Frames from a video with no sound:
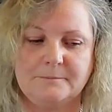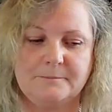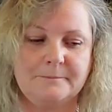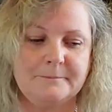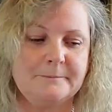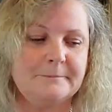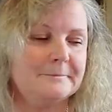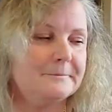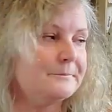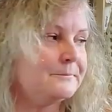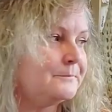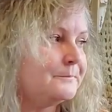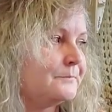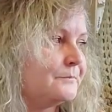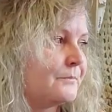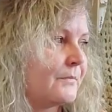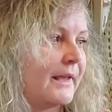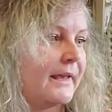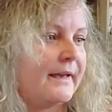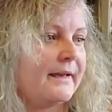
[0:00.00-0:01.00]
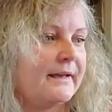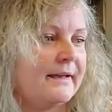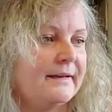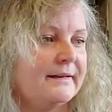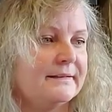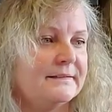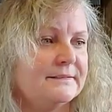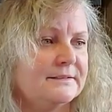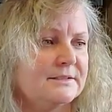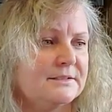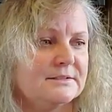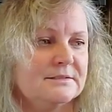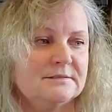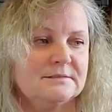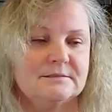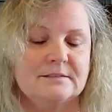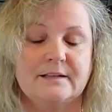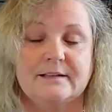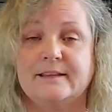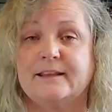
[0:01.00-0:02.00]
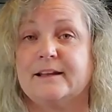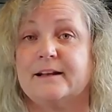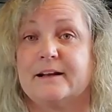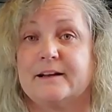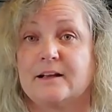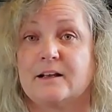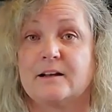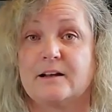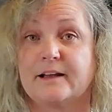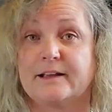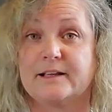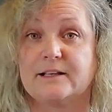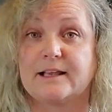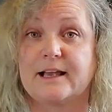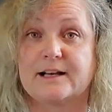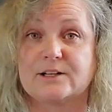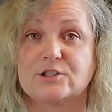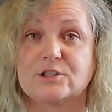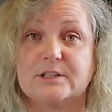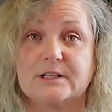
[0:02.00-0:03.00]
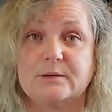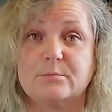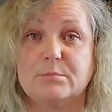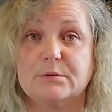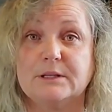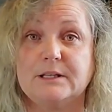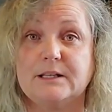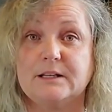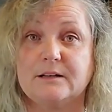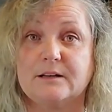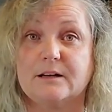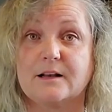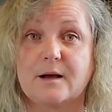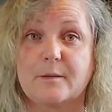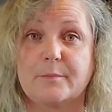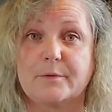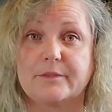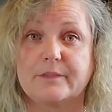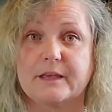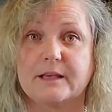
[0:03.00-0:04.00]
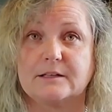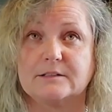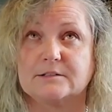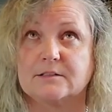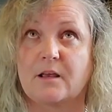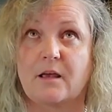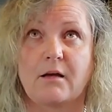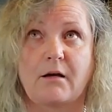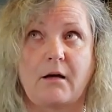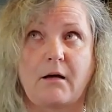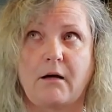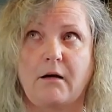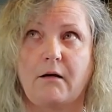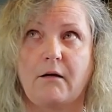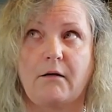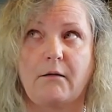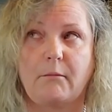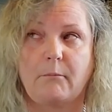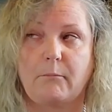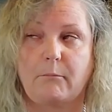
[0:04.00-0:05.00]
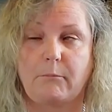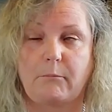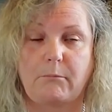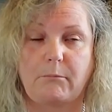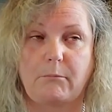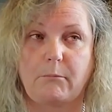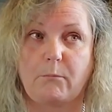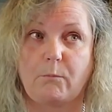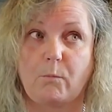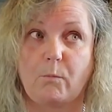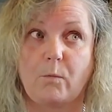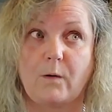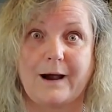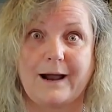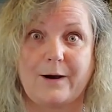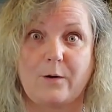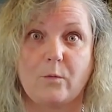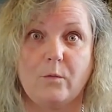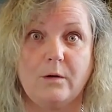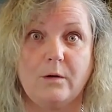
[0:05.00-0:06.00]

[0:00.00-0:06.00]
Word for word: and, and then I, I actually completed a couple things. Wow.